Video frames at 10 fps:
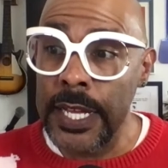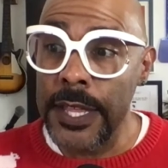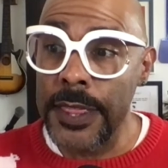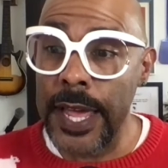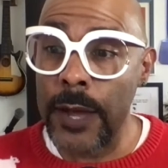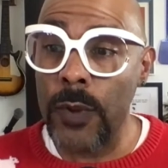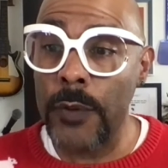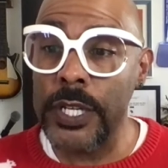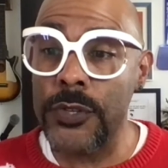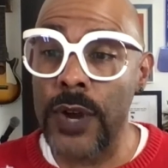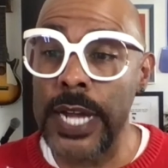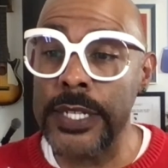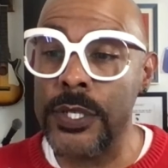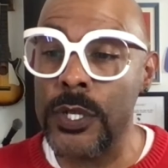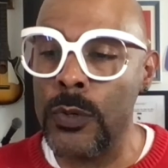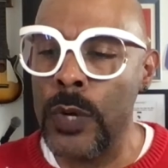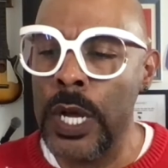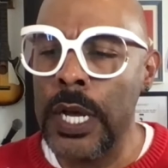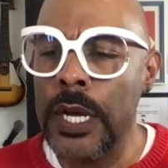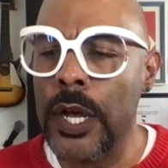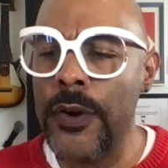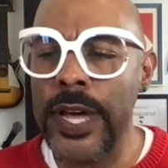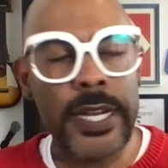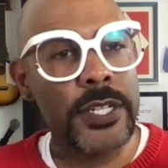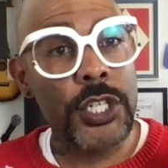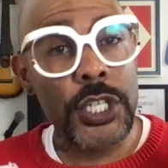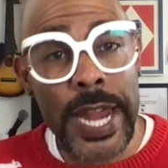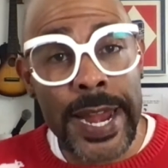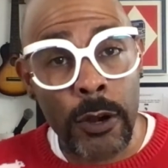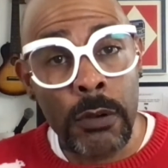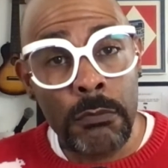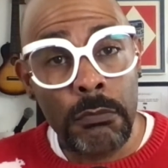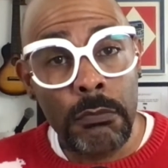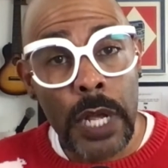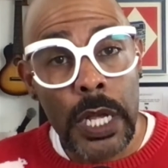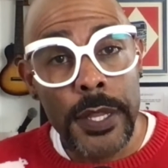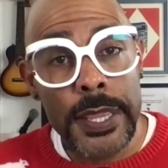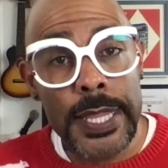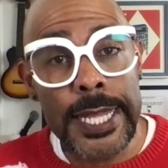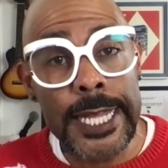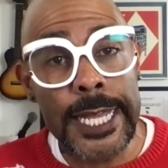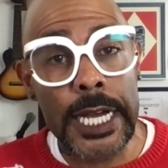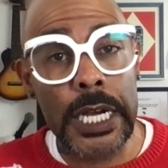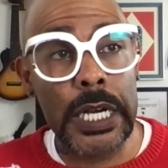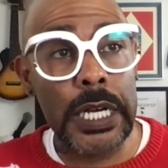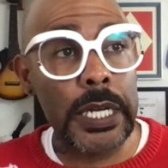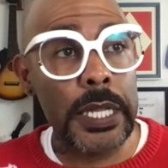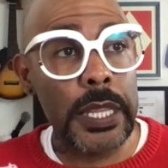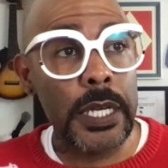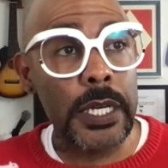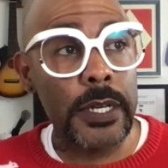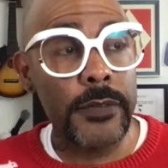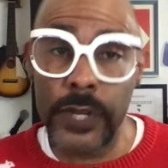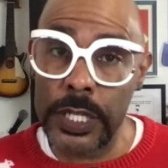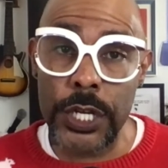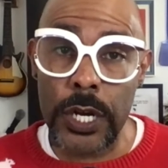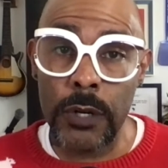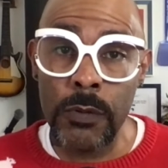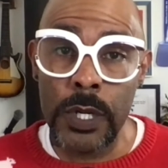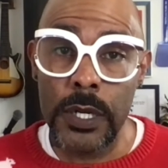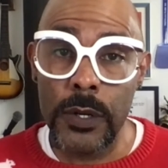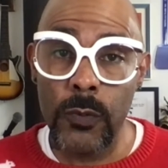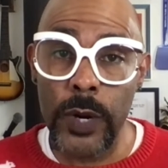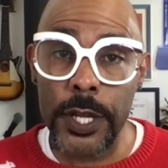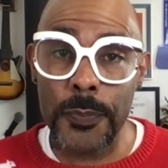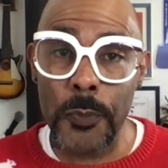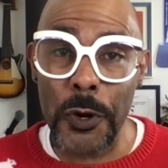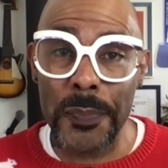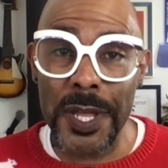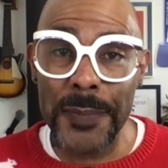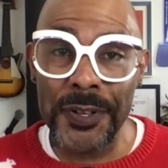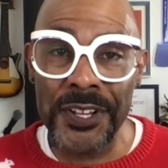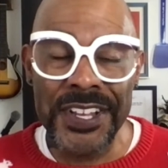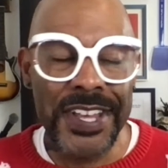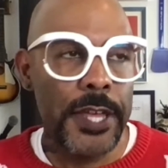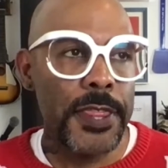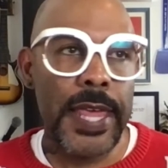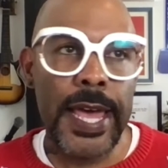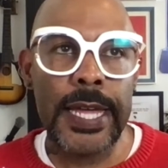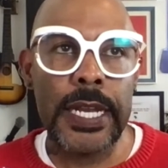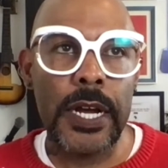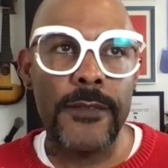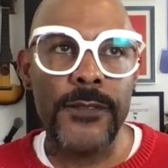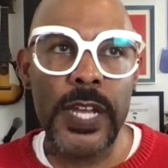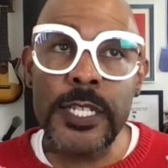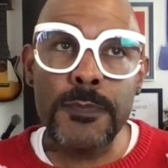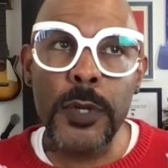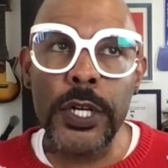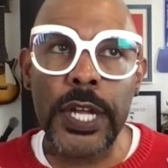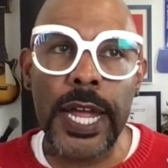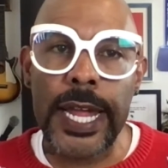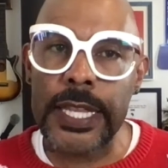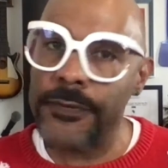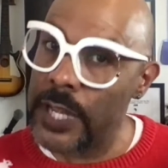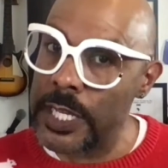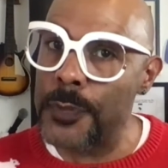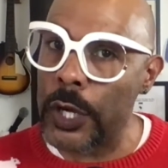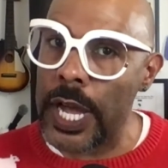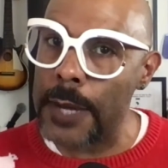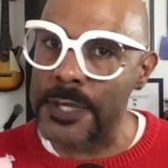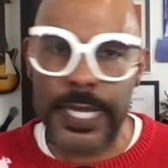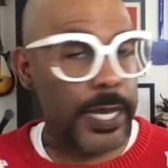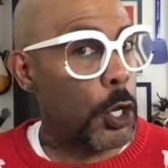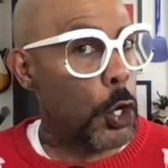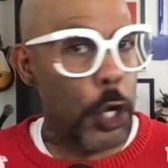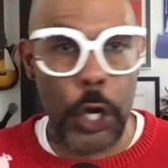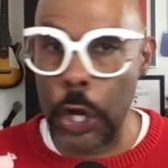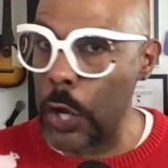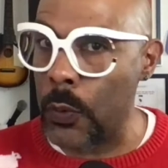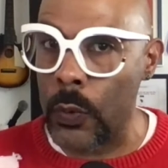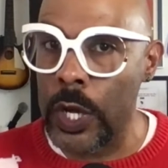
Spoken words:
that when we tried to go ahead and share the video with more people, that Facebook and the Facebook cops said no,